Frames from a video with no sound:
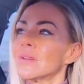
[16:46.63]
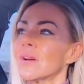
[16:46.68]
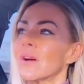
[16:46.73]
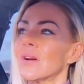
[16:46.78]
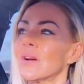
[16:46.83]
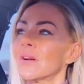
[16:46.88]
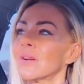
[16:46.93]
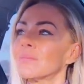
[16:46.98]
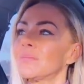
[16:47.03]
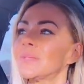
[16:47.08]

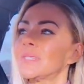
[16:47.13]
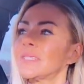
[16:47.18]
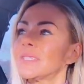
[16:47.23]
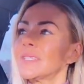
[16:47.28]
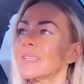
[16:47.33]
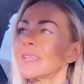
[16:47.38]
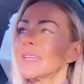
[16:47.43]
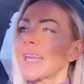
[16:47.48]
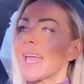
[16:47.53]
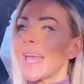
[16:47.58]

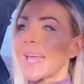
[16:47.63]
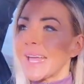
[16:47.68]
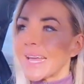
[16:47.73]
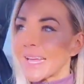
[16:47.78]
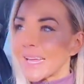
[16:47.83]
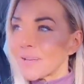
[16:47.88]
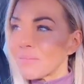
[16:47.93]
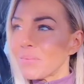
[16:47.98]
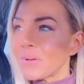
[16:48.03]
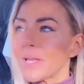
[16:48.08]
Carbs
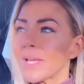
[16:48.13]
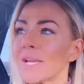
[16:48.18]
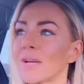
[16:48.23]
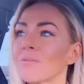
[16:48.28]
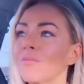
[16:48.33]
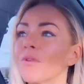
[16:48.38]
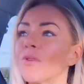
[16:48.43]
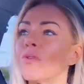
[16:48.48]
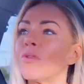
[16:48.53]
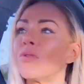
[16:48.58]
can play
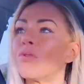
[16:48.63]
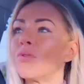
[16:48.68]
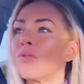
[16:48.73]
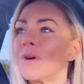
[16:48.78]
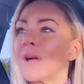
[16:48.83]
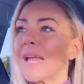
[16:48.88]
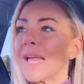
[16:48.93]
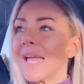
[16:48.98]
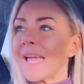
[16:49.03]
a role